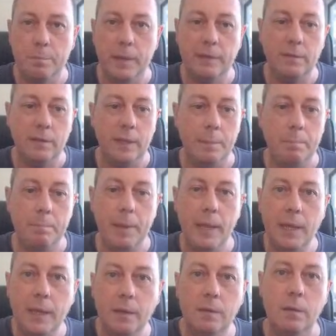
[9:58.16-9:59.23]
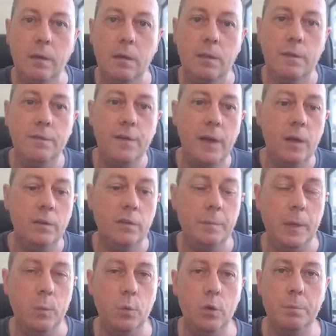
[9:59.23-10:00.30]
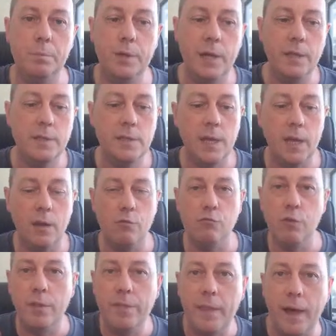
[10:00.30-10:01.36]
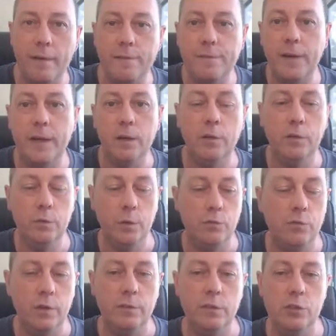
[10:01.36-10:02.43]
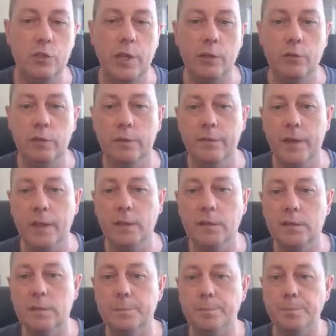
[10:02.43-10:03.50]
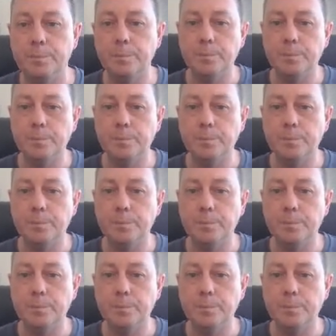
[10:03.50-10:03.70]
basically pinging the file to make WordPress run that file so it runs the scheduled events.